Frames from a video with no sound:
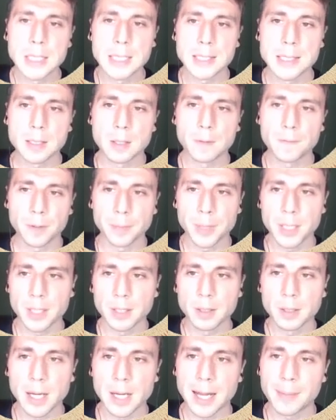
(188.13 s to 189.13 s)
So from
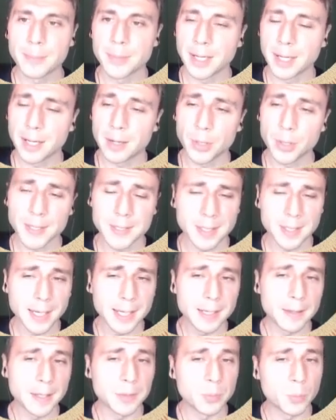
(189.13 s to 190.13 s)
here, I want to
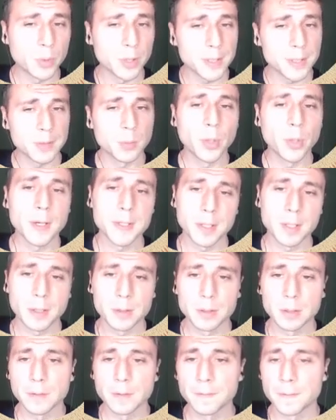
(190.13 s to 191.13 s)
say that we are
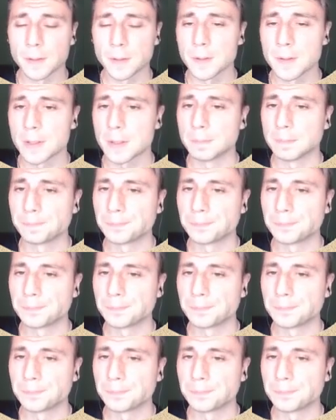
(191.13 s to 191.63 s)
starting the first